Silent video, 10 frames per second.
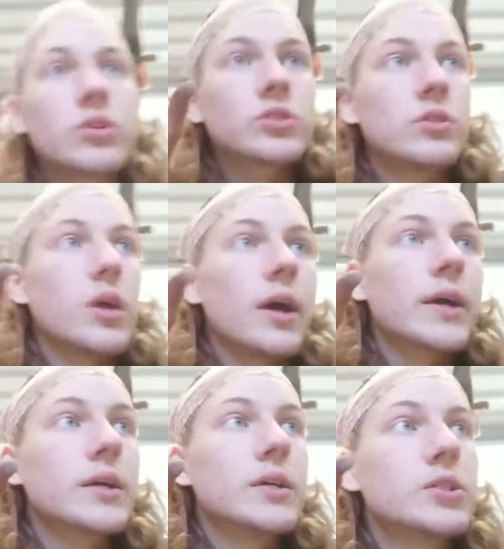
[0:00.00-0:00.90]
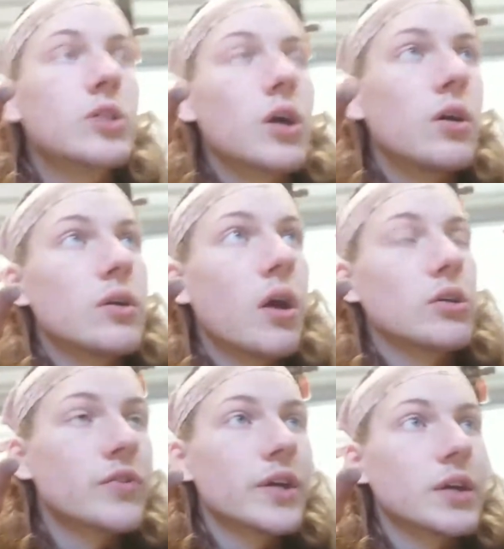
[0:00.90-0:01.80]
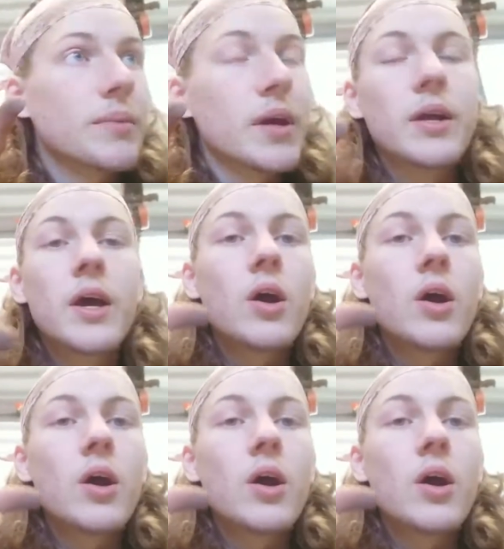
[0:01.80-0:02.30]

it's like. So I was thinking about